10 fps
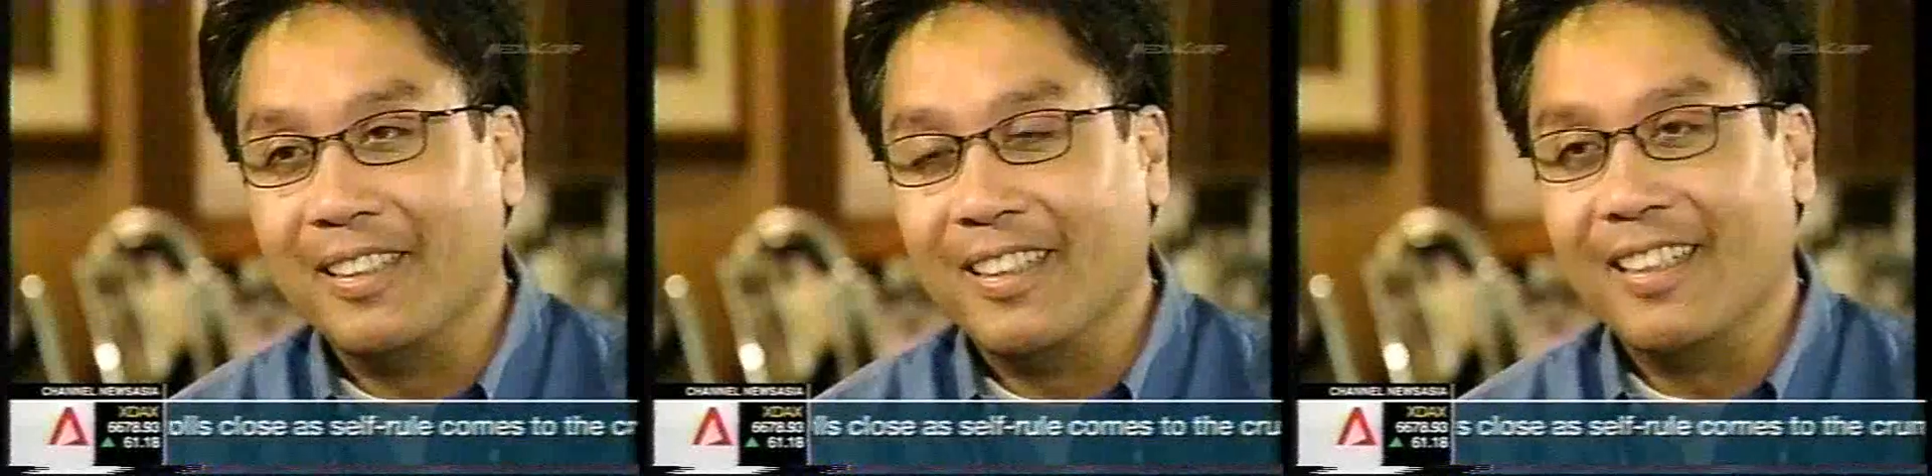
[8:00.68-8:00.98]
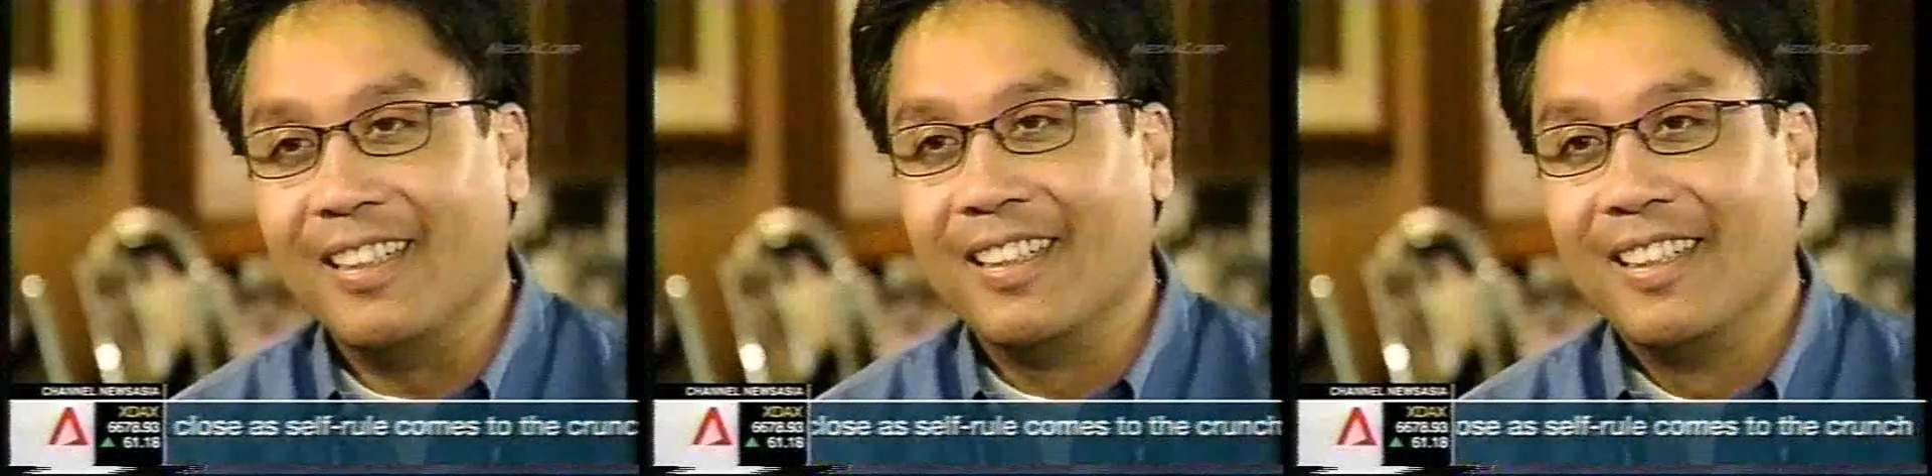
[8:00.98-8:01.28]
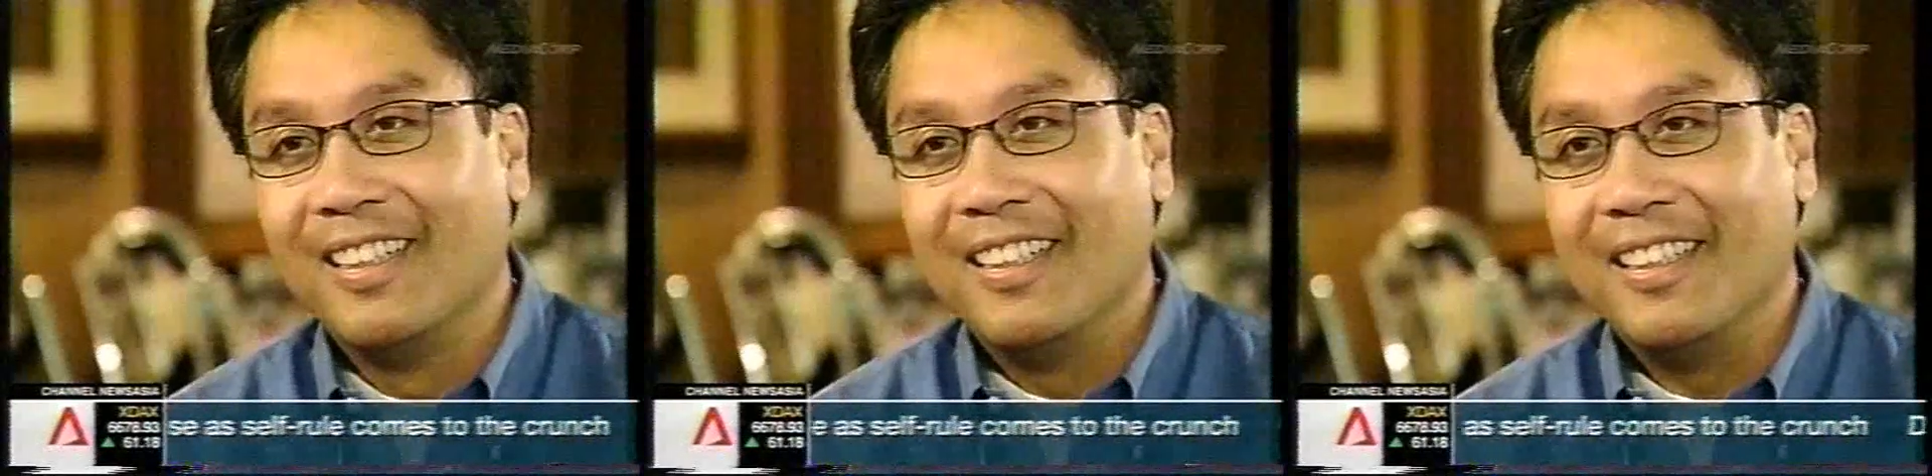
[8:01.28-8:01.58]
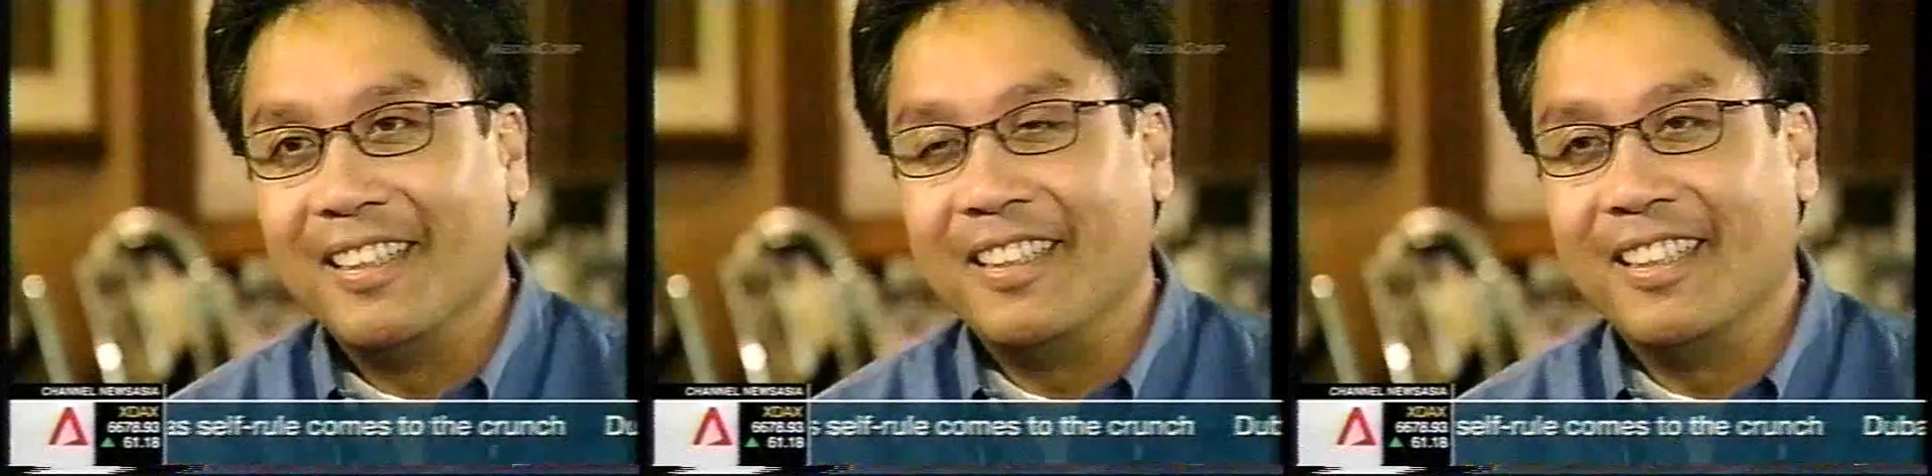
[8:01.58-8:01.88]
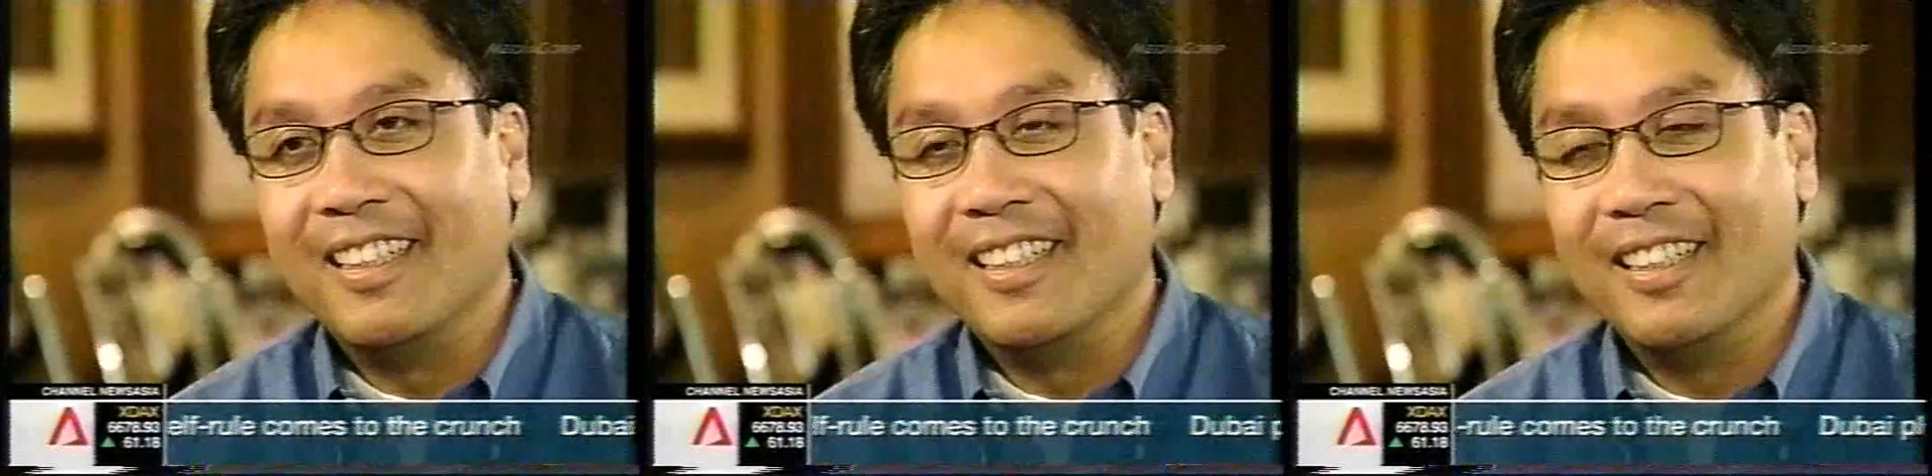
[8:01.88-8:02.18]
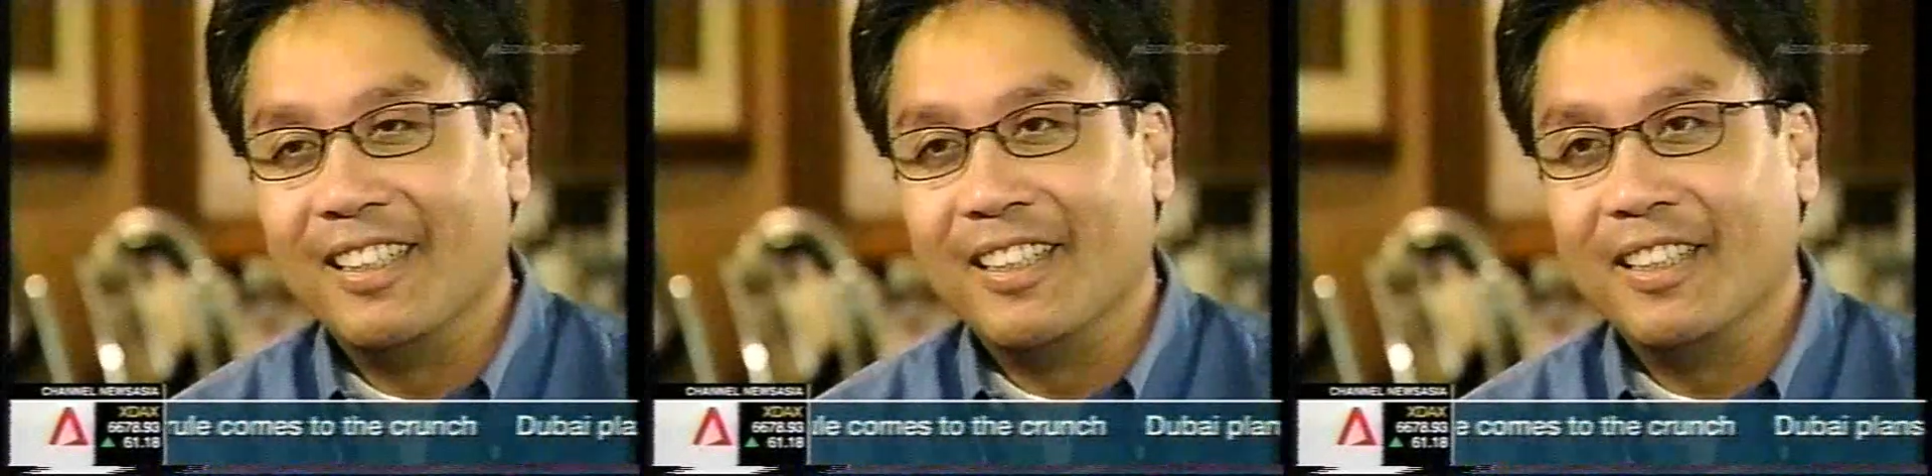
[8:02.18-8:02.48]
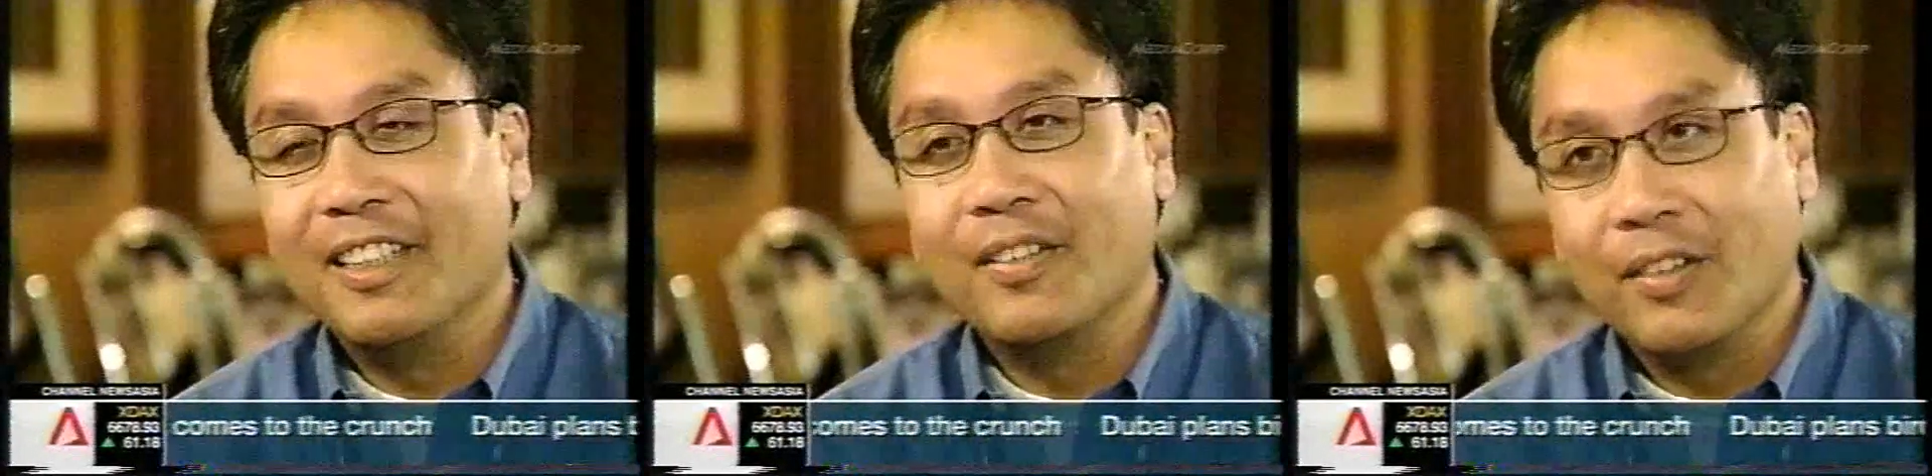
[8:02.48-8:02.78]
can happen
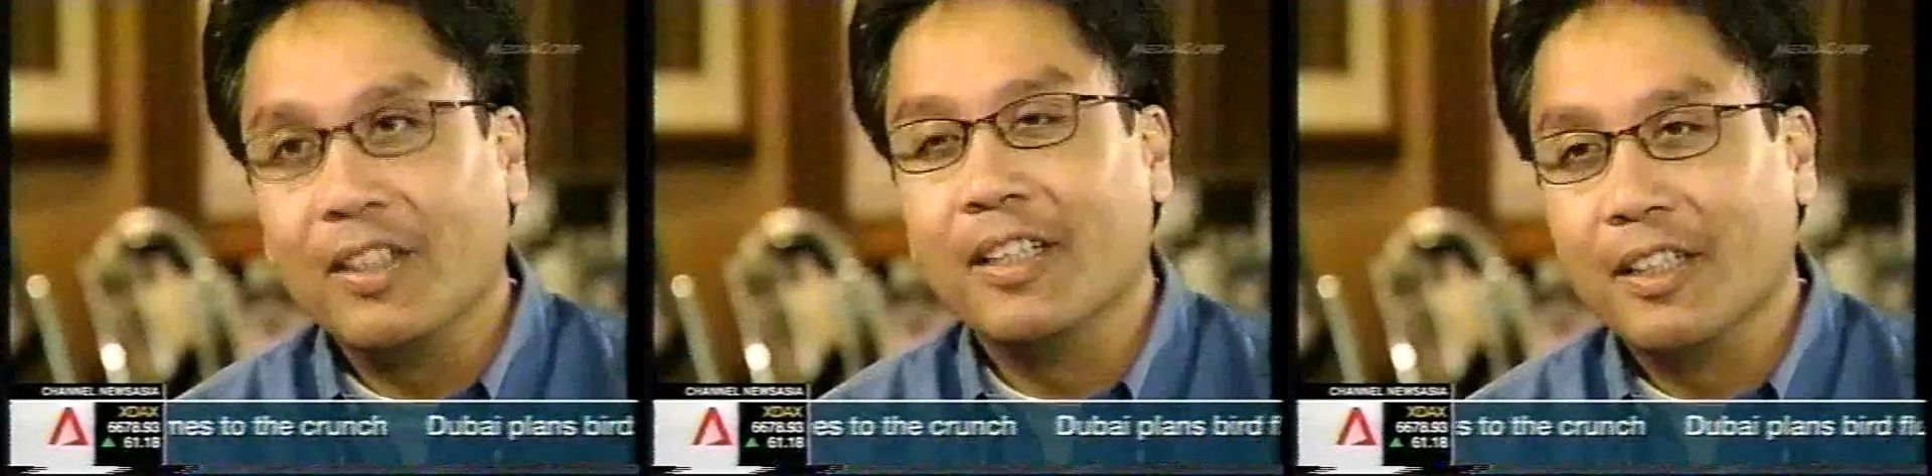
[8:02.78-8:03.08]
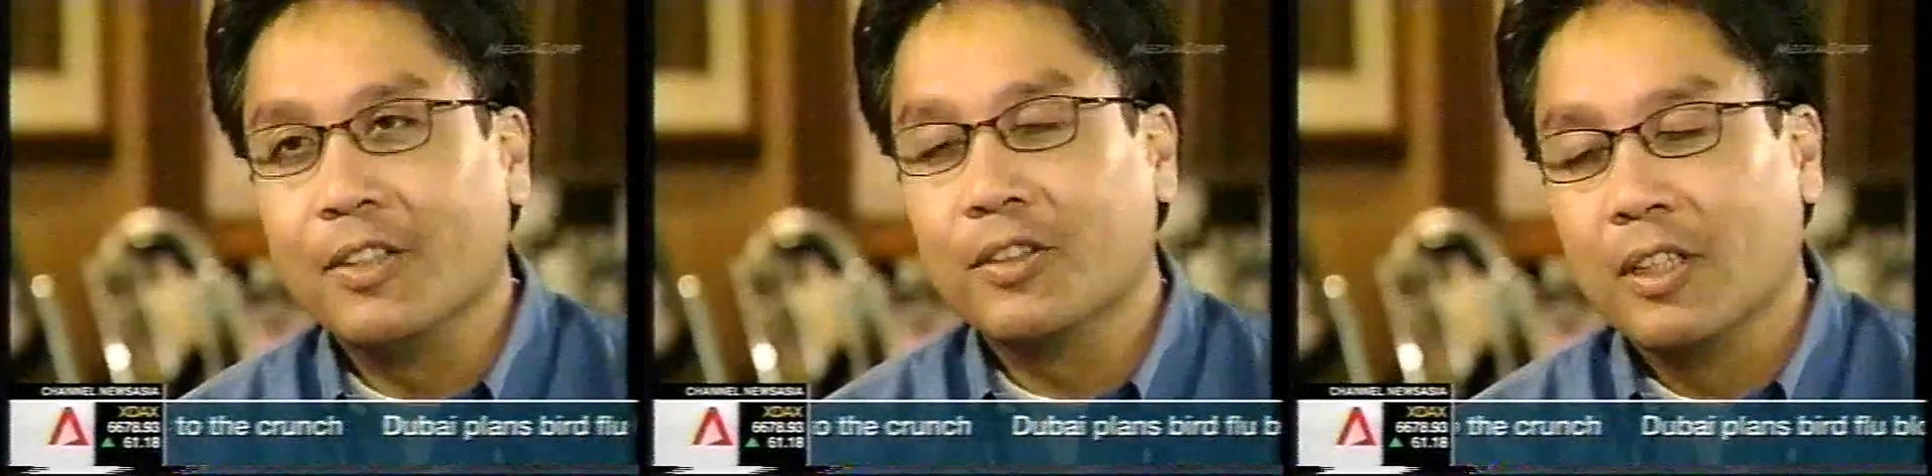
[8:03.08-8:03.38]
in